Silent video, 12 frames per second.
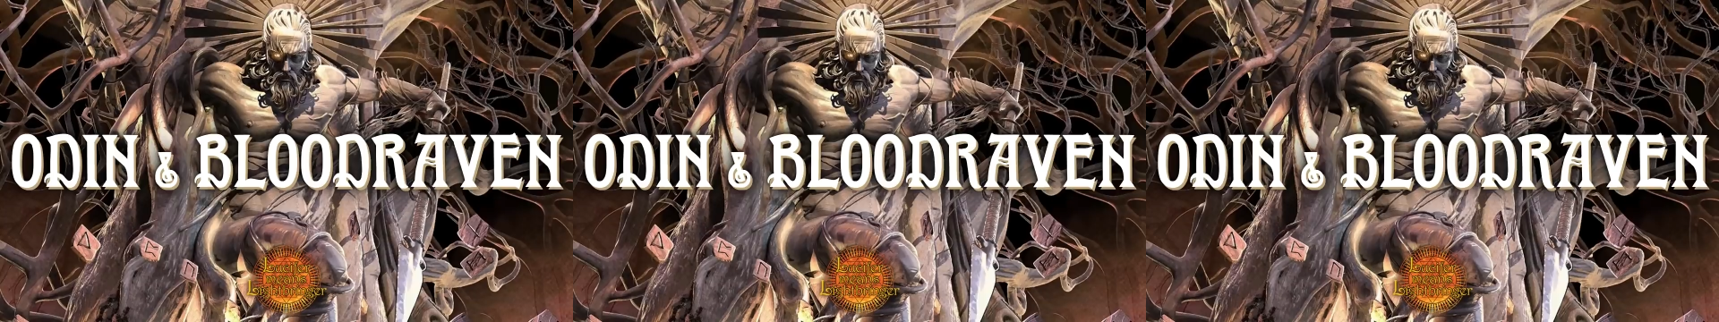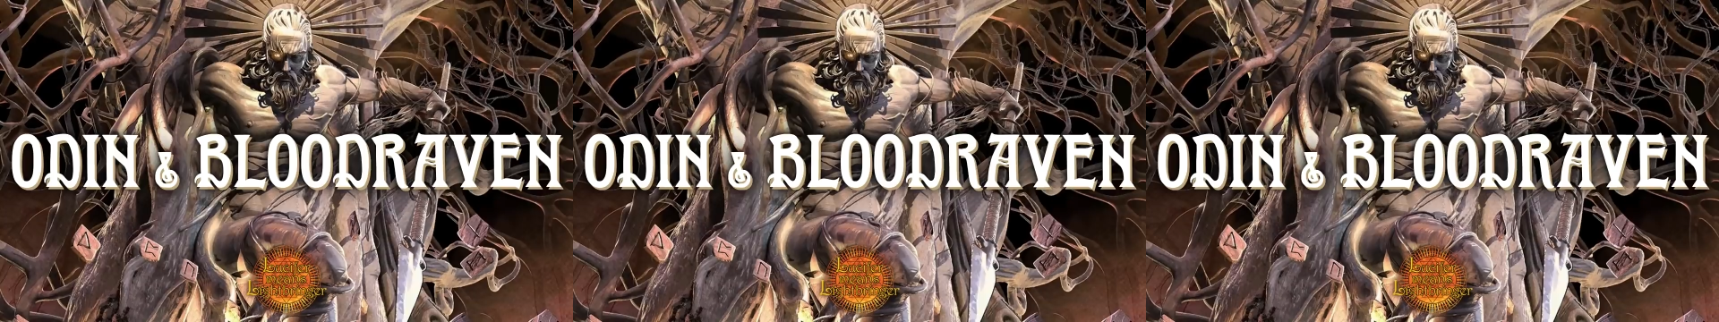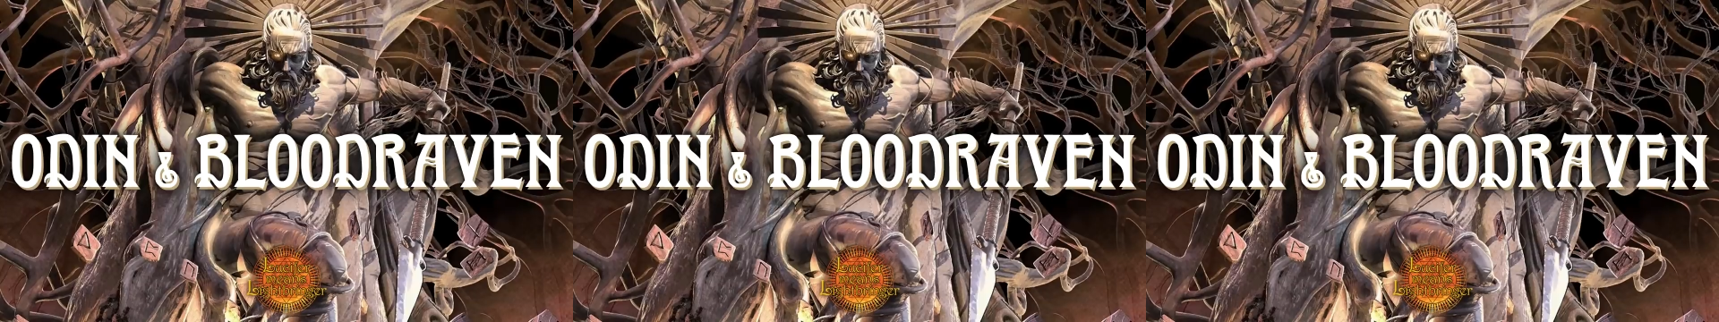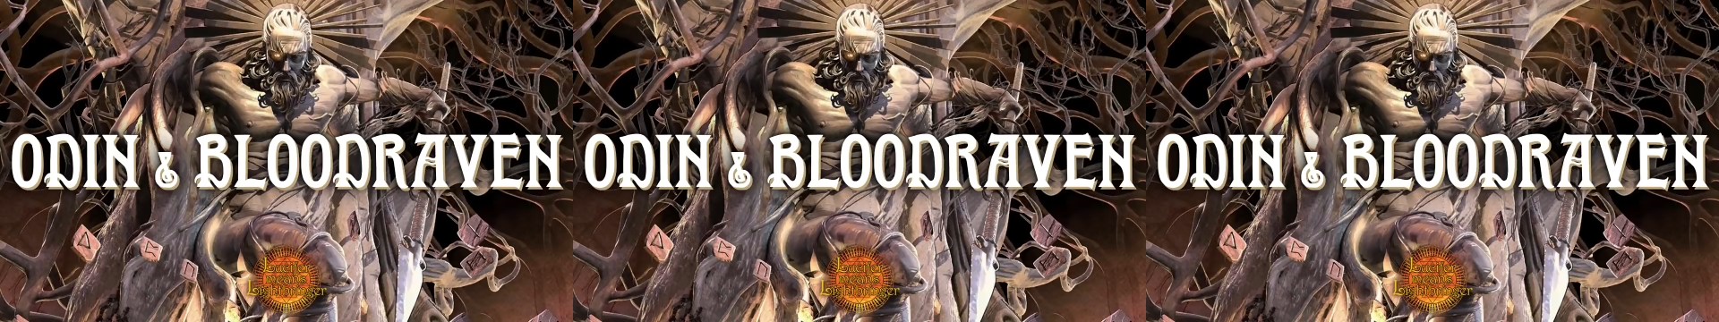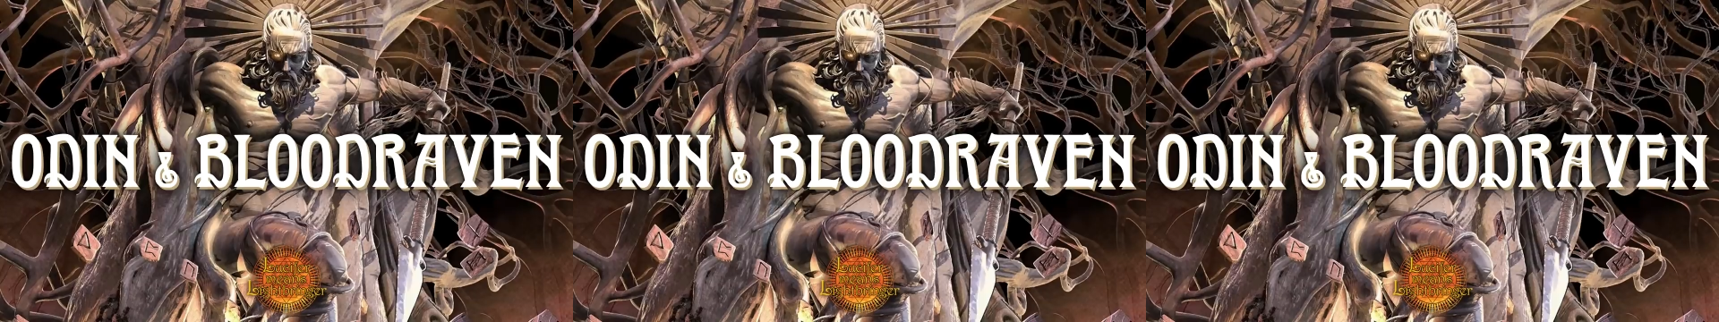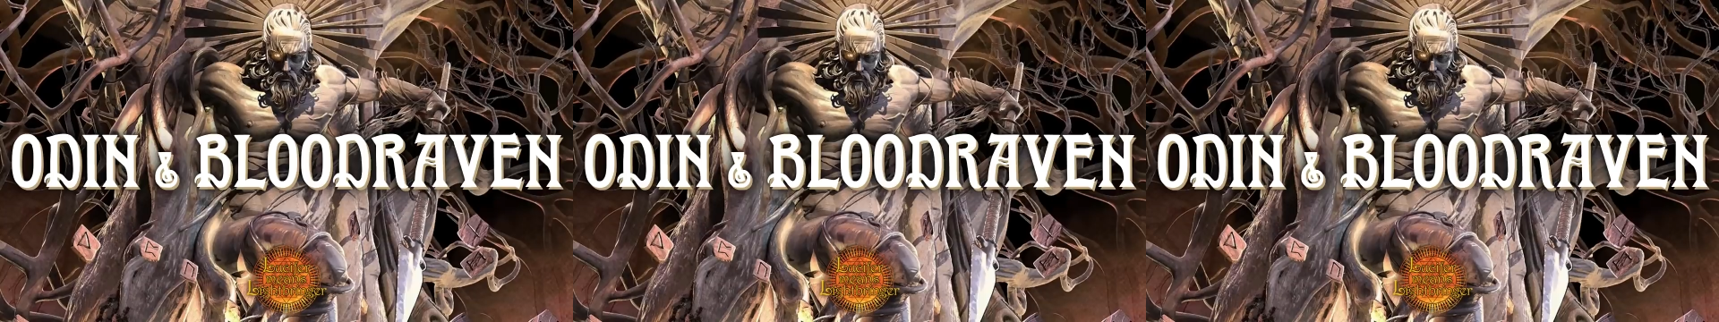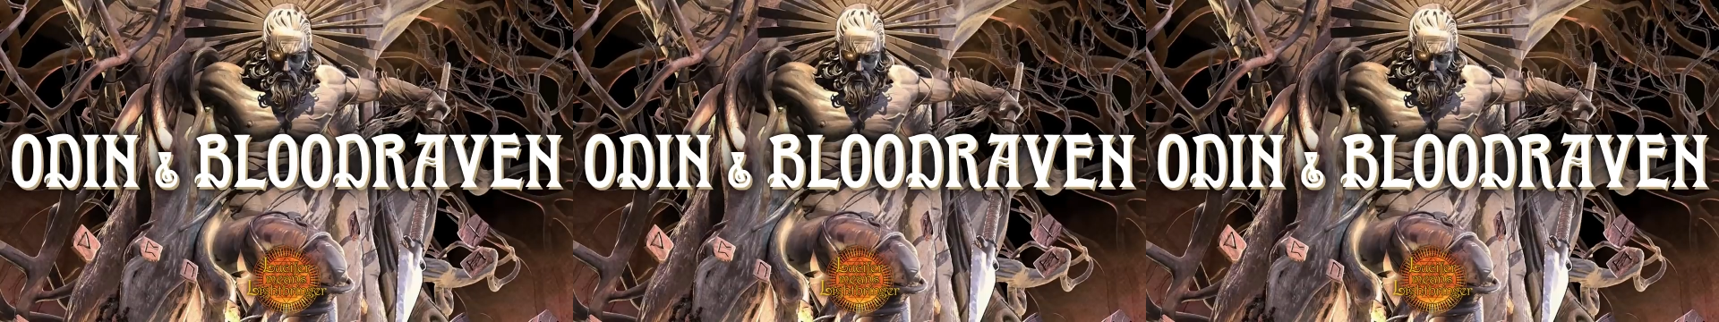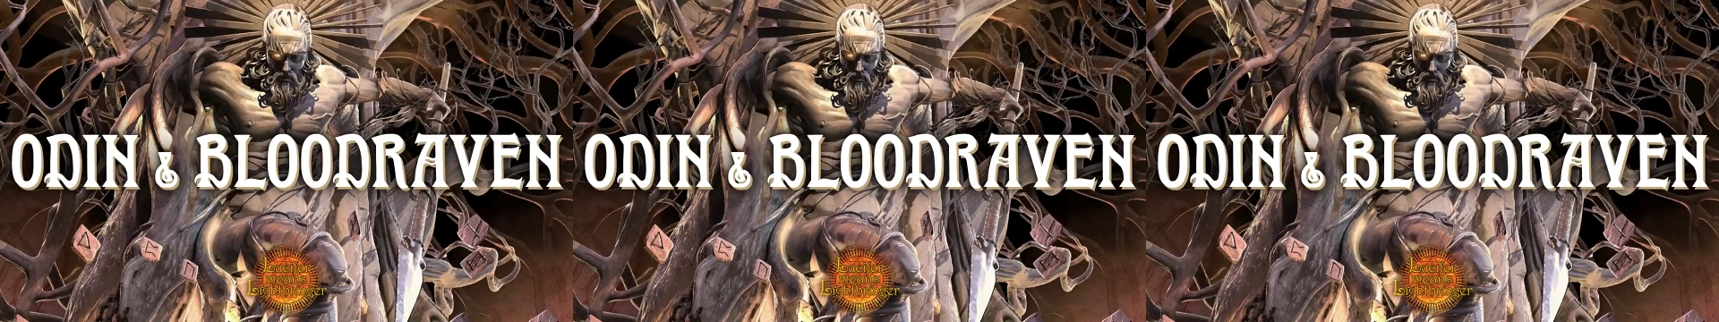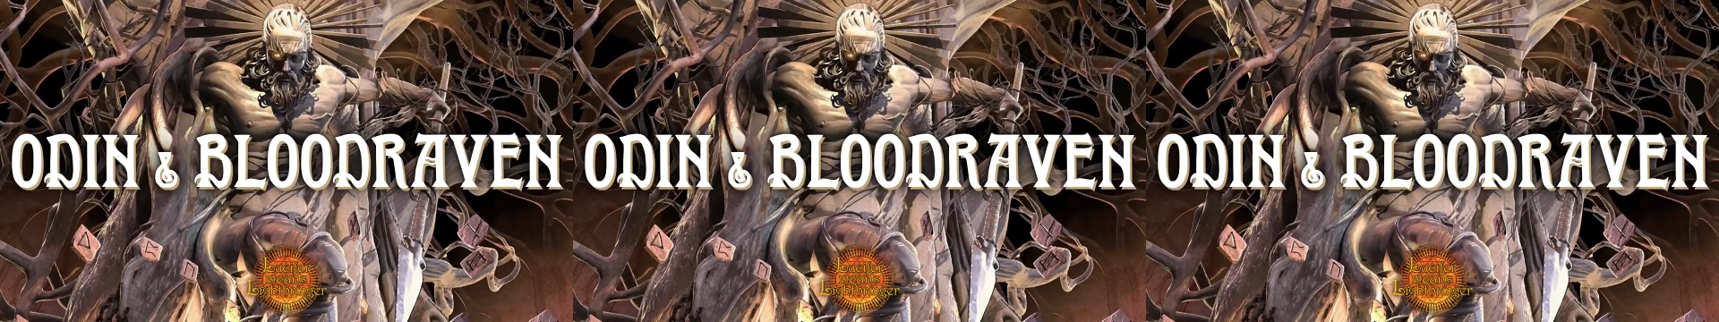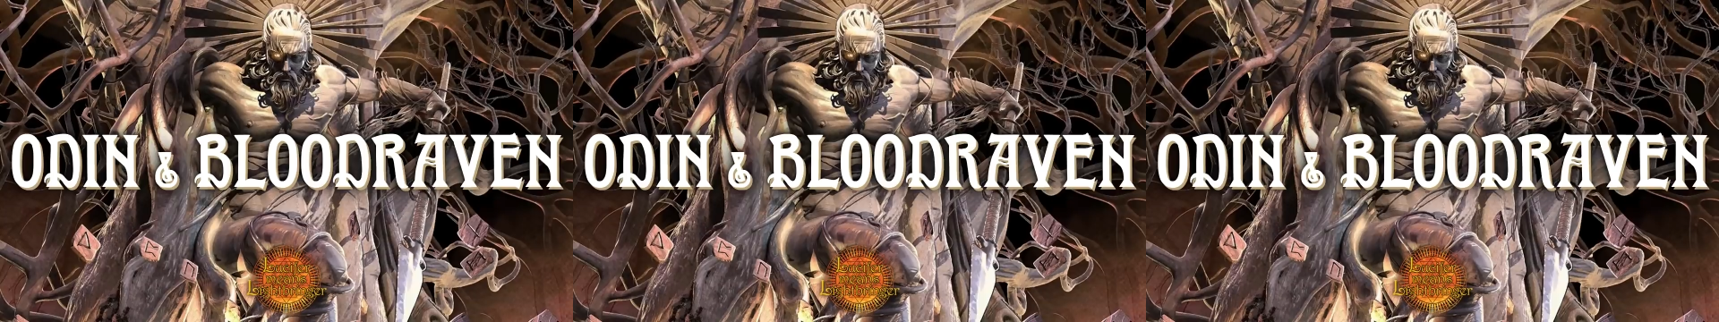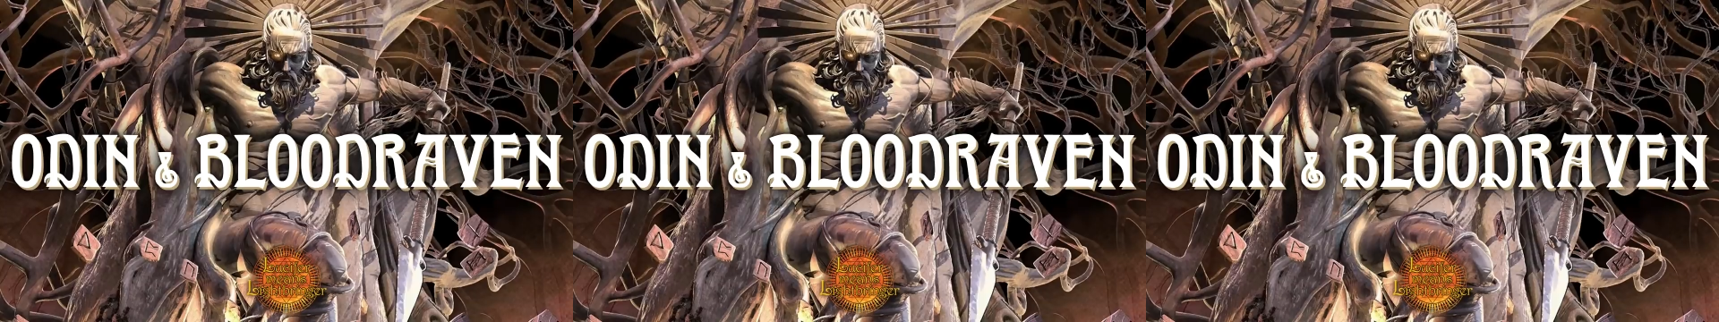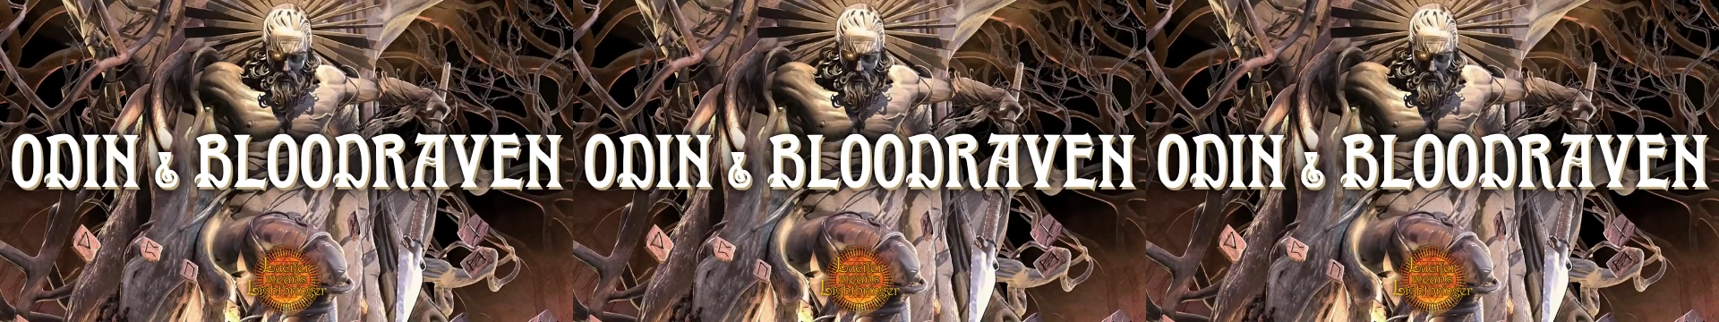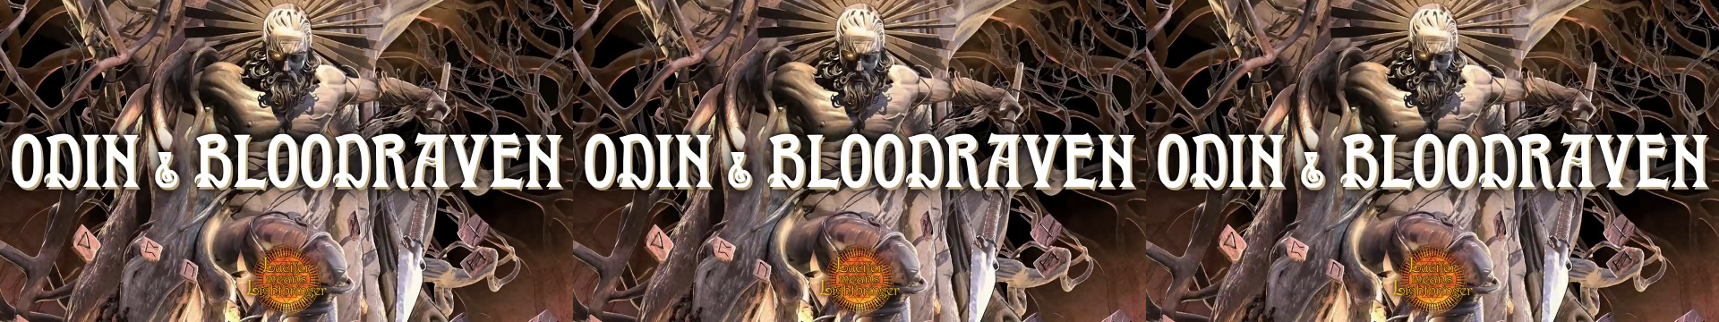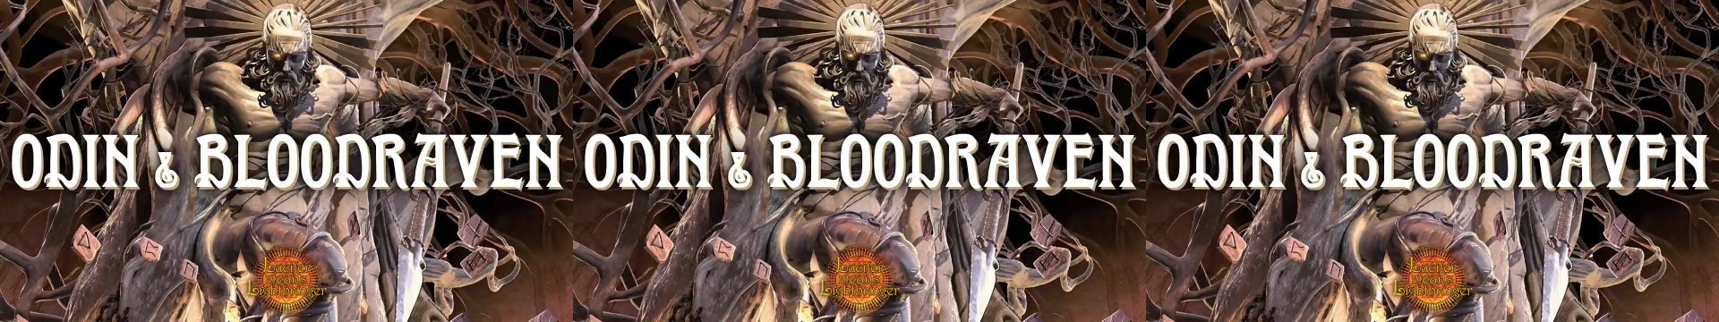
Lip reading: No face is visible, so there are no lips to read.